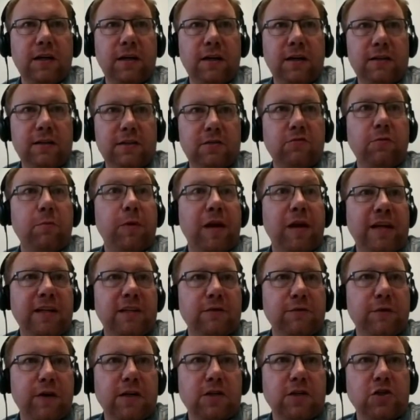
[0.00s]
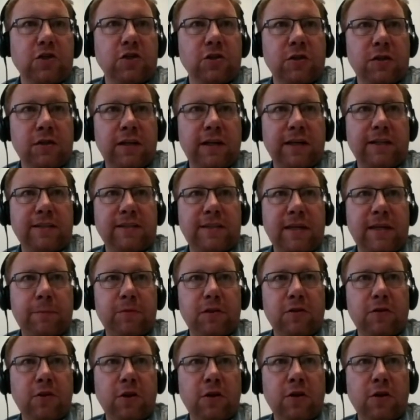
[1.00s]
this replace function
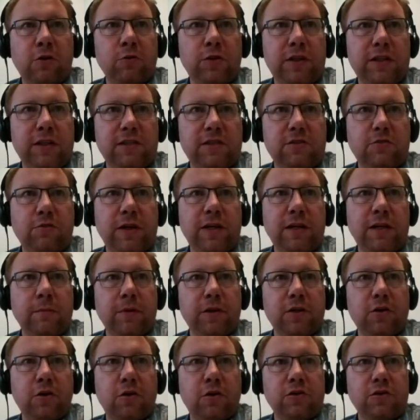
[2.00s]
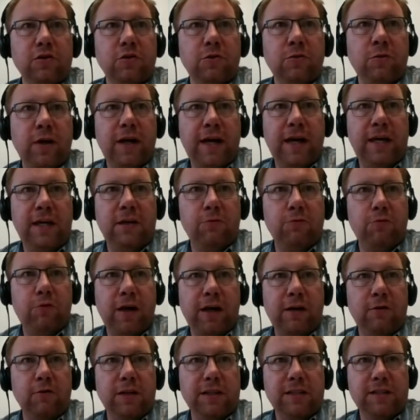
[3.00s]
accepted not only a string, but also a
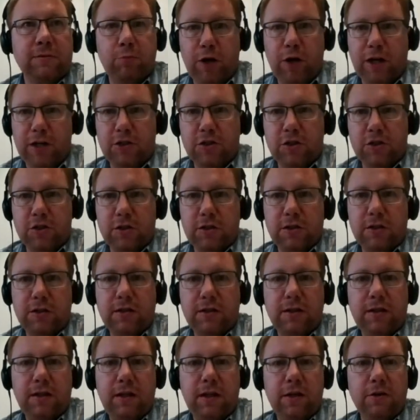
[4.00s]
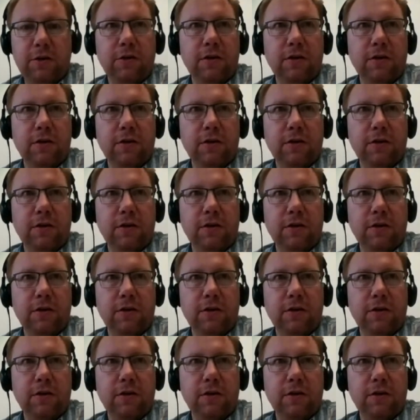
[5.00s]
regular expression here.